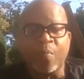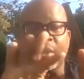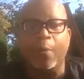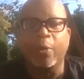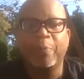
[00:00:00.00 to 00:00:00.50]

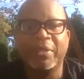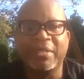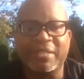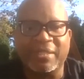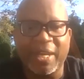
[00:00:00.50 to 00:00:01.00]
I want to put
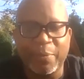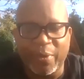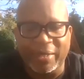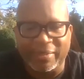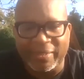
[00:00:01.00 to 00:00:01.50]
a
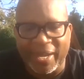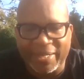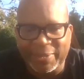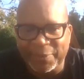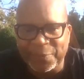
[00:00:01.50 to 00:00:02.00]
disclaimer out there,
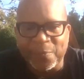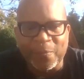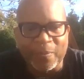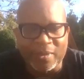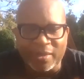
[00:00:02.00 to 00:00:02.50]
guys.
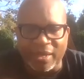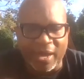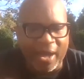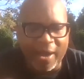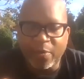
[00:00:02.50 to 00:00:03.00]
I